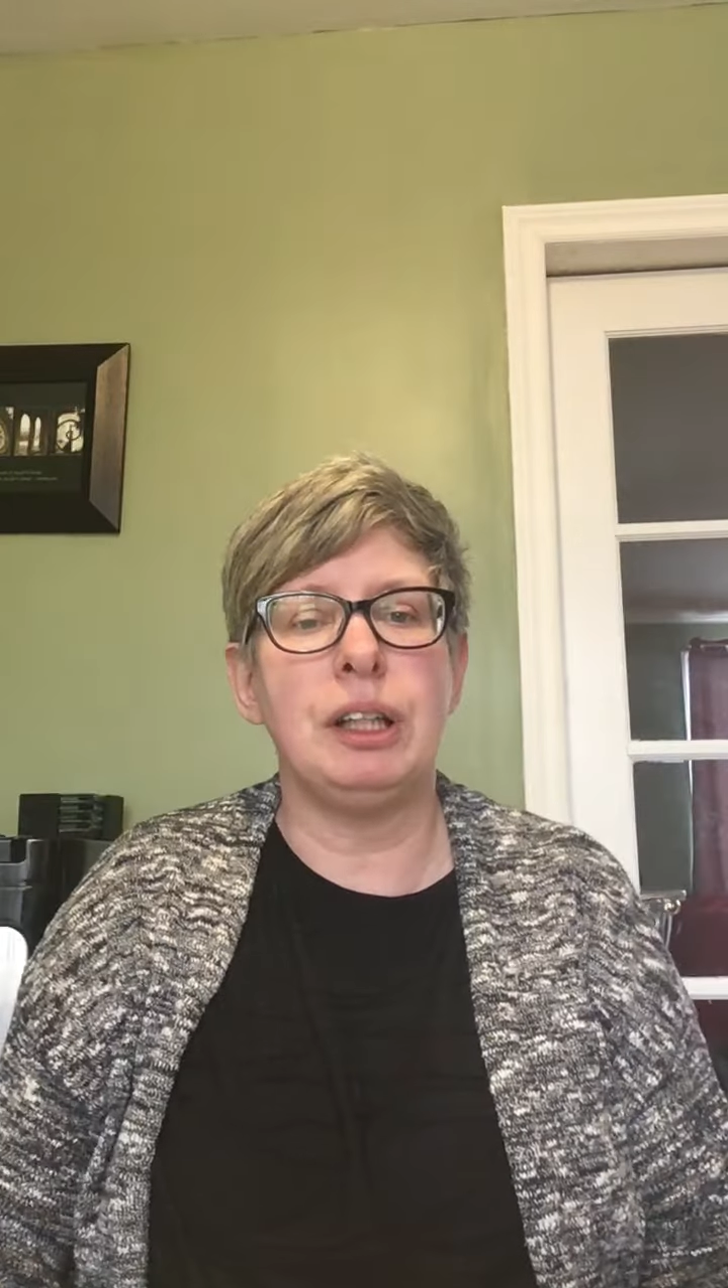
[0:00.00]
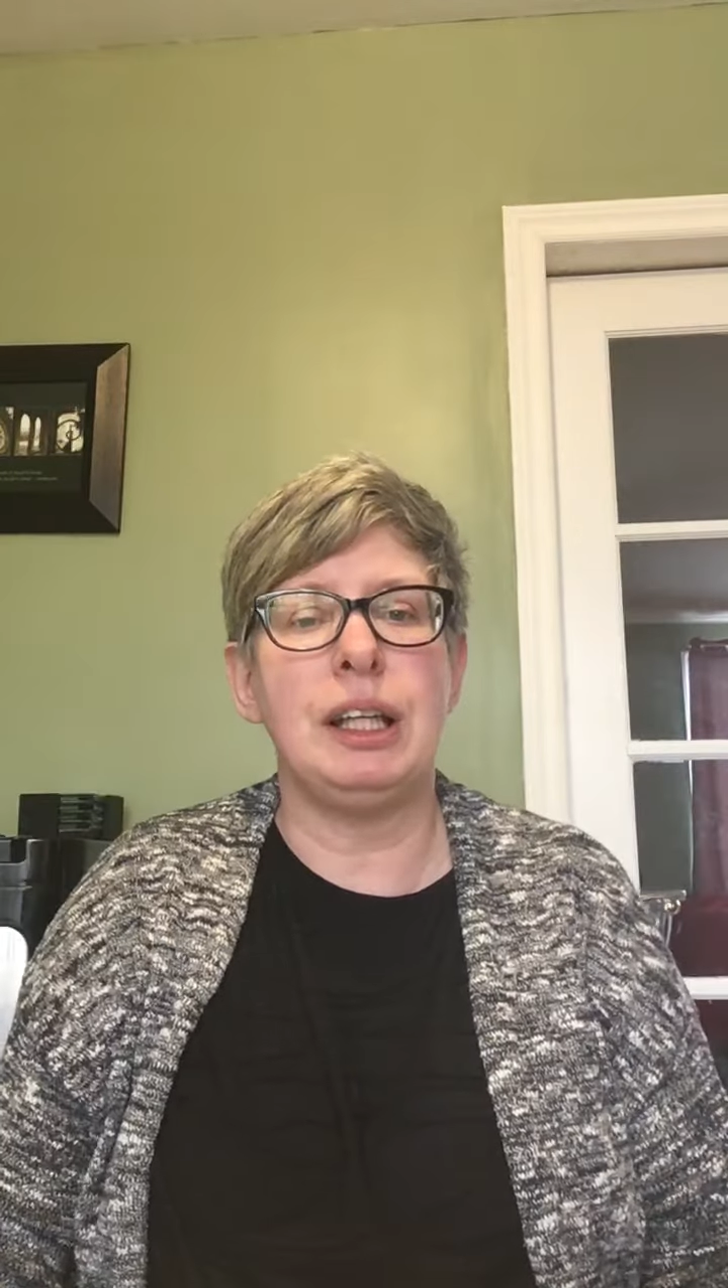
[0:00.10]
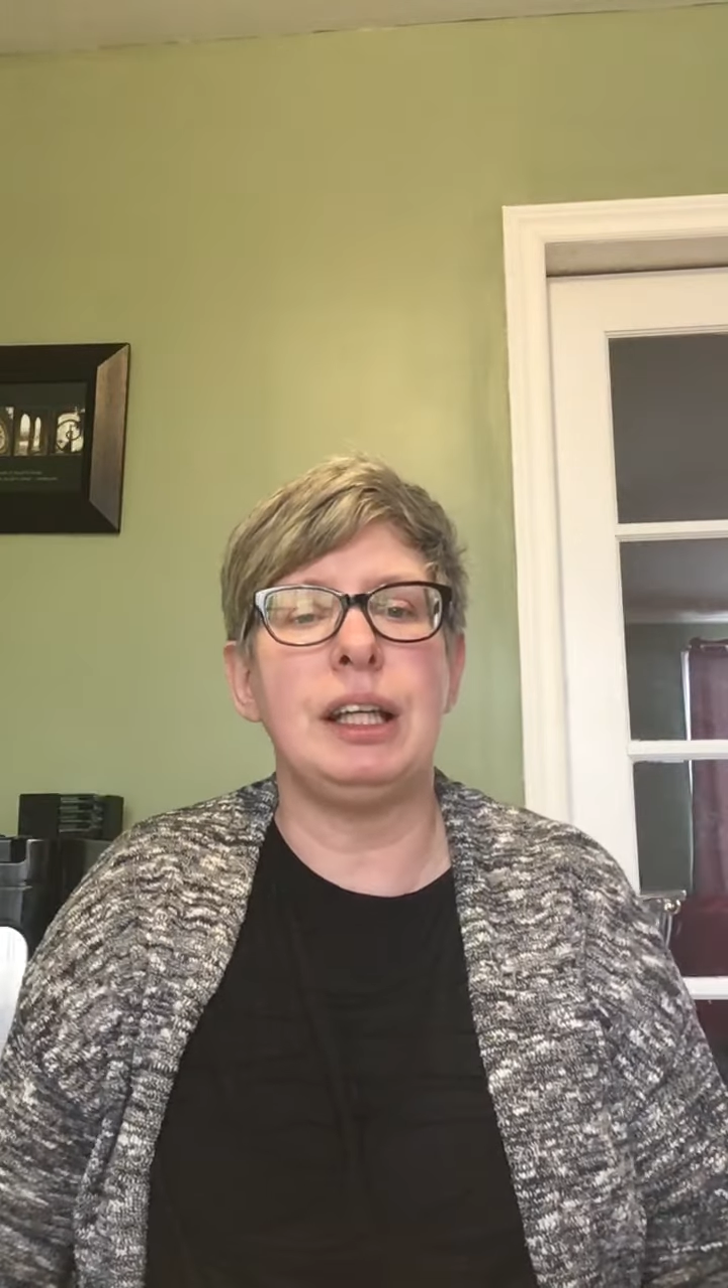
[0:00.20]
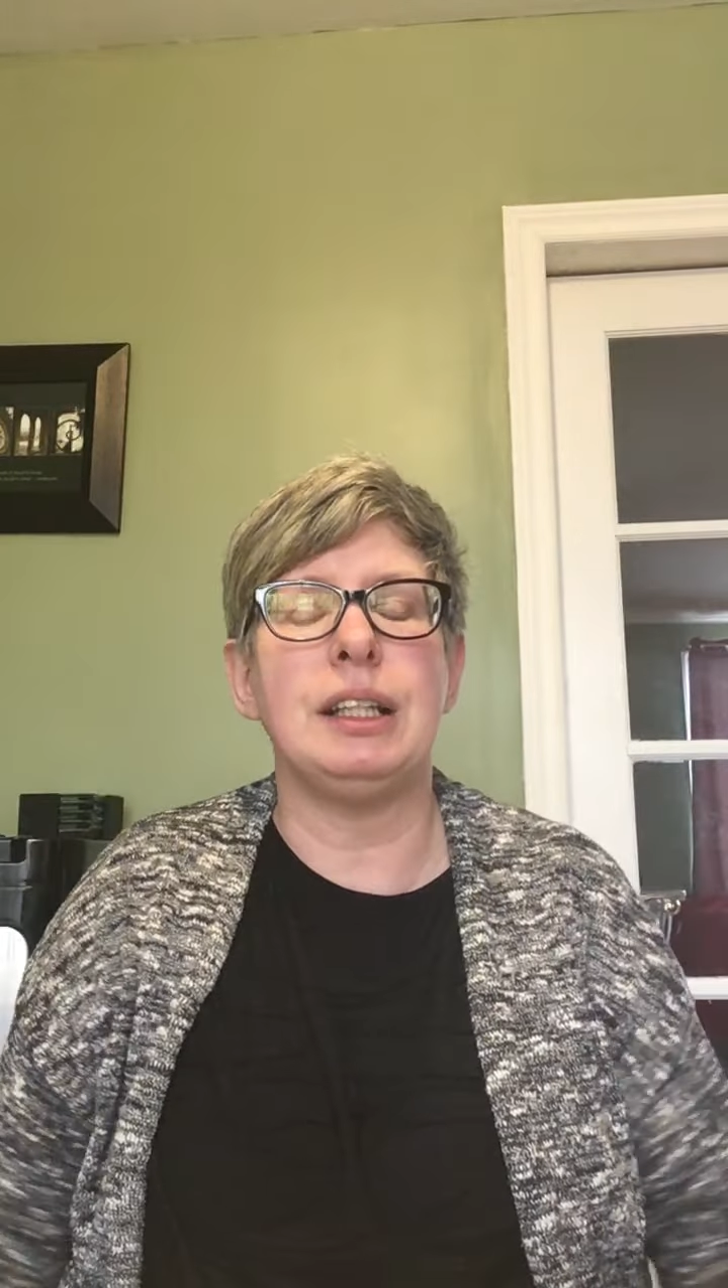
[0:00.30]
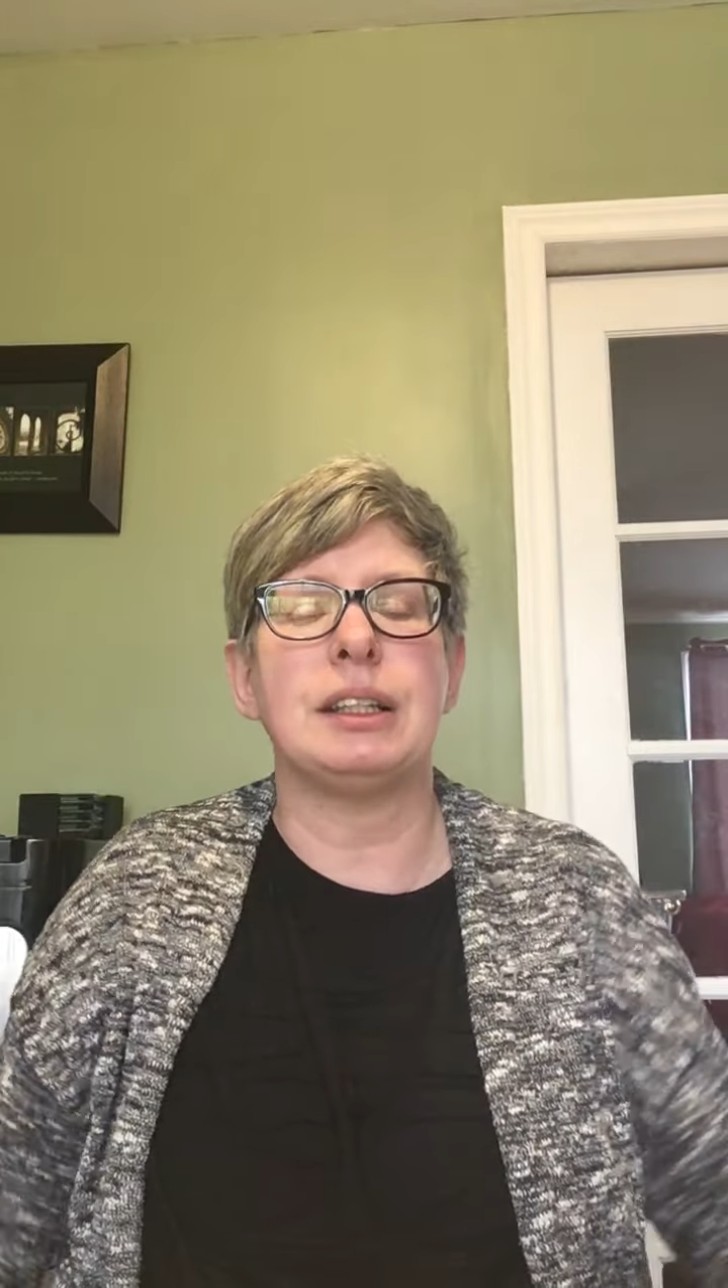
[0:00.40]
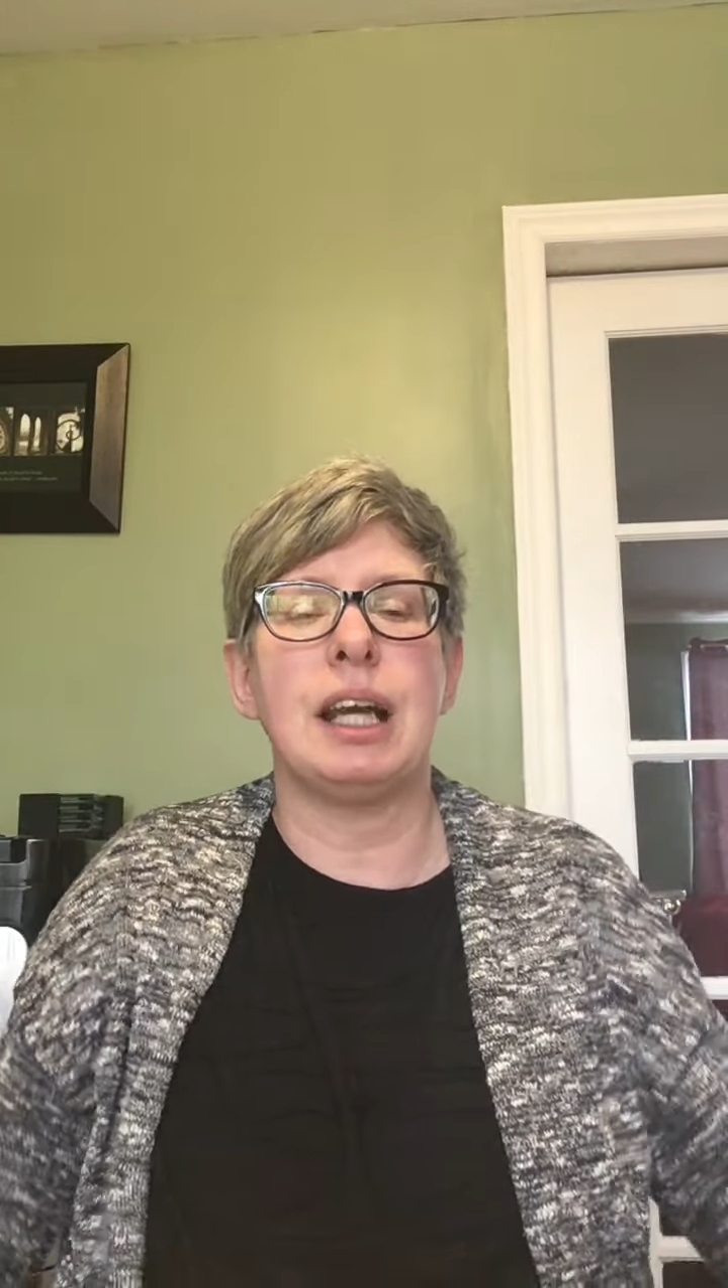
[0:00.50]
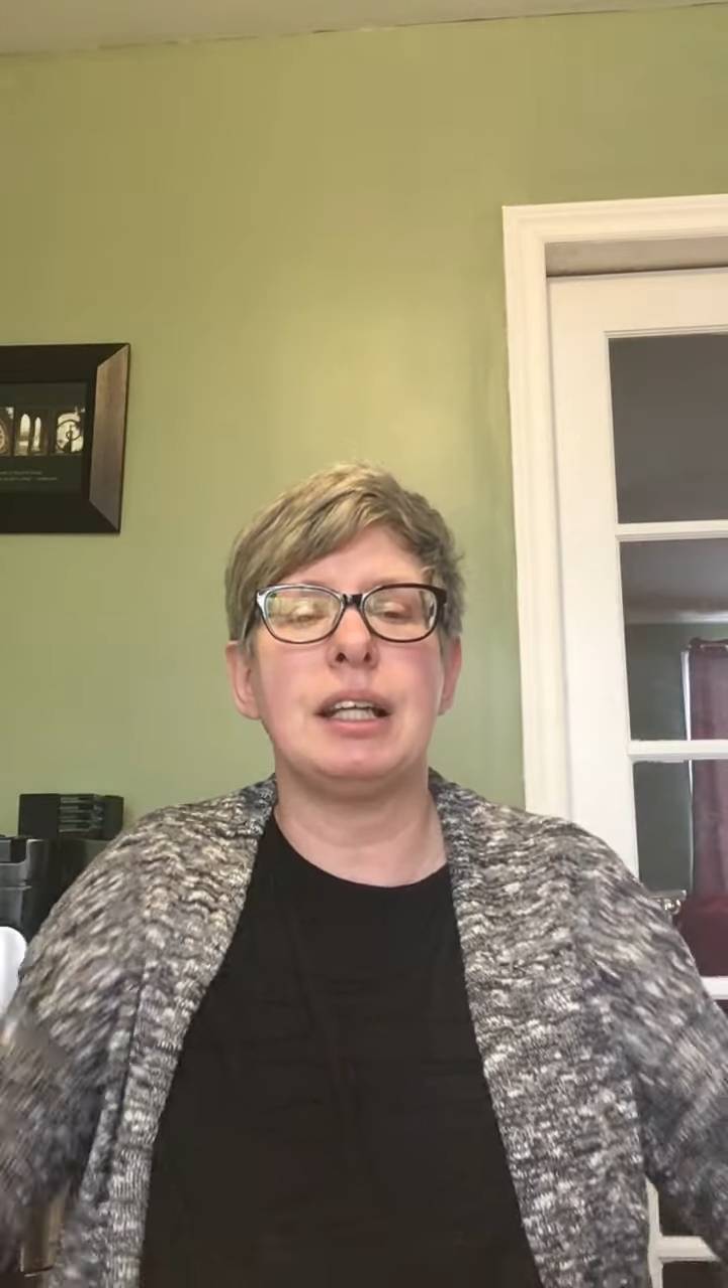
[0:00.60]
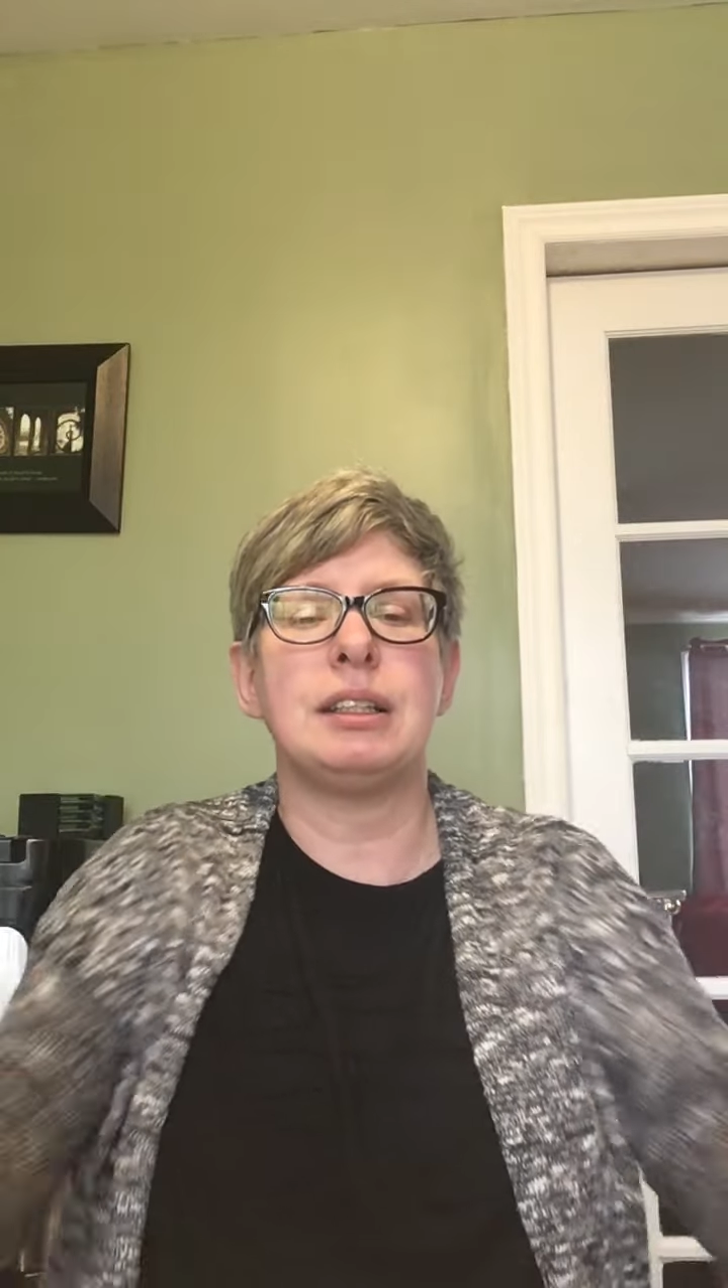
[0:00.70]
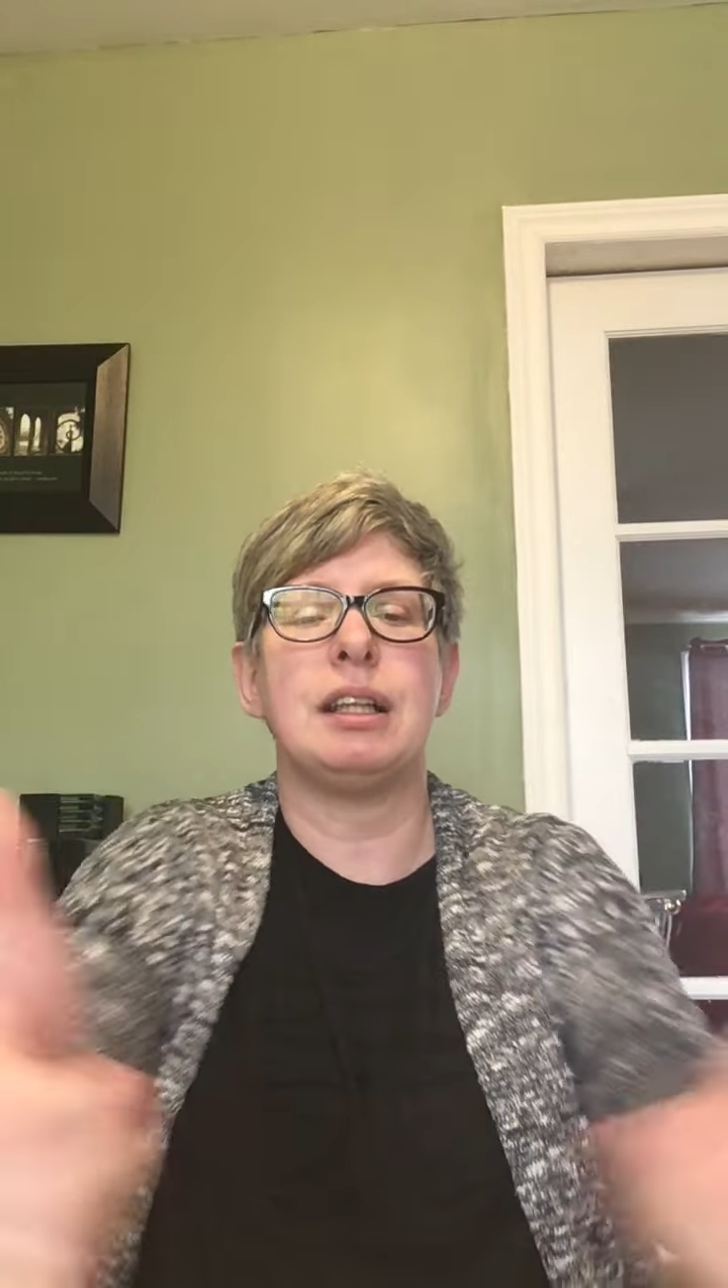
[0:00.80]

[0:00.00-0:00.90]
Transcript: knees and